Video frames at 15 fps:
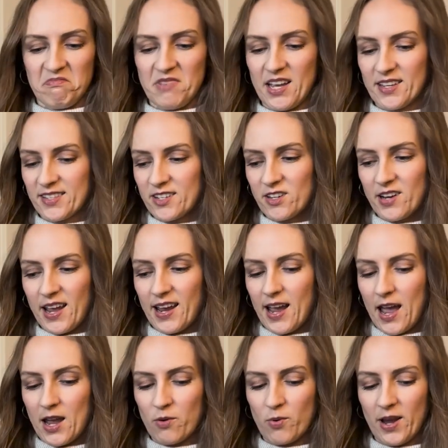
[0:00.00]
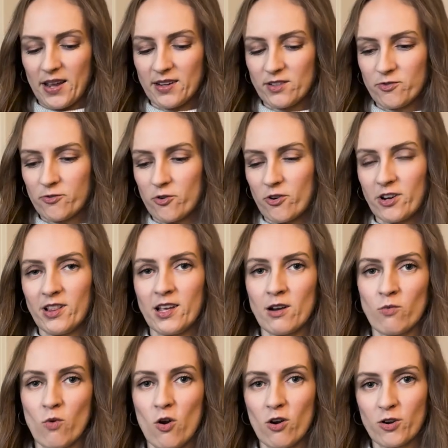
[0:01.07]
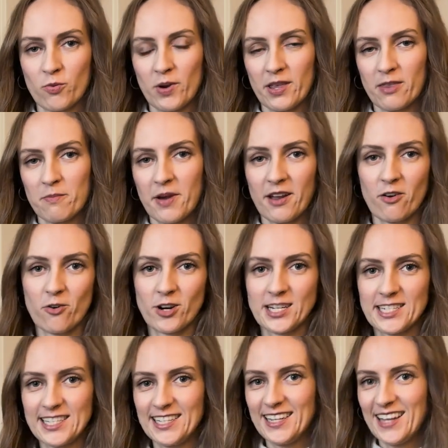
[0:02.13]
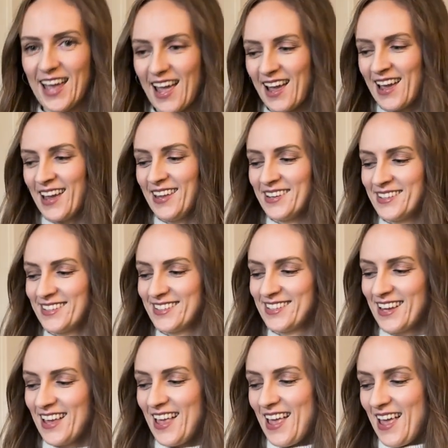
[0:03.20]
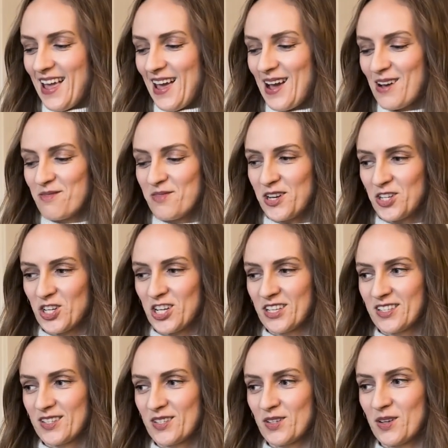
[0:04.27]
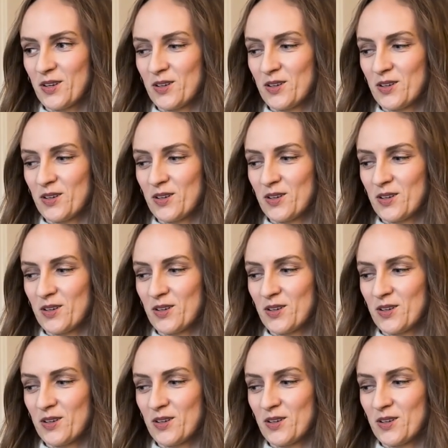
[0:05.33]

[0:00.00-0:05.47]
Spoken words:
Yesterday I went for a little walk with my horsey, and I just